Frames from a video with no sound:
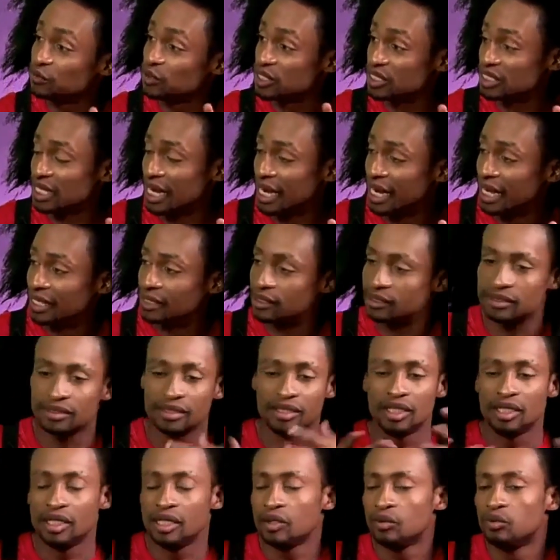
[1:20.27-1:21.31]
salad,
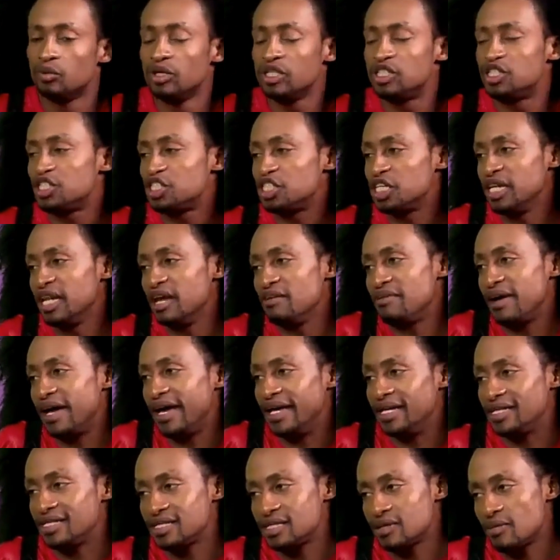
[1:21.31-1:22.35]
oh. which she never
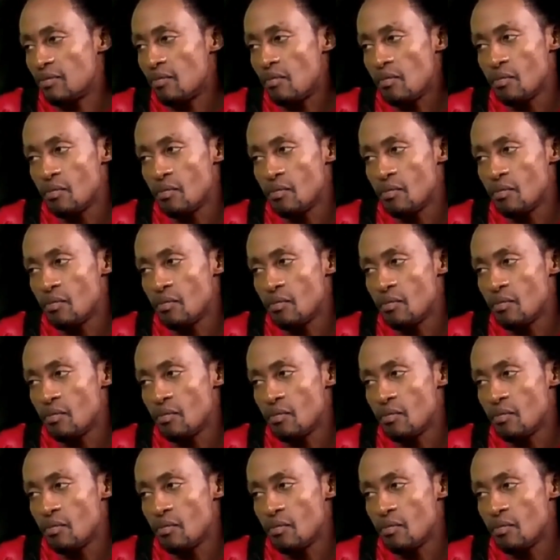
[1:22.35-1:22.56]
ate.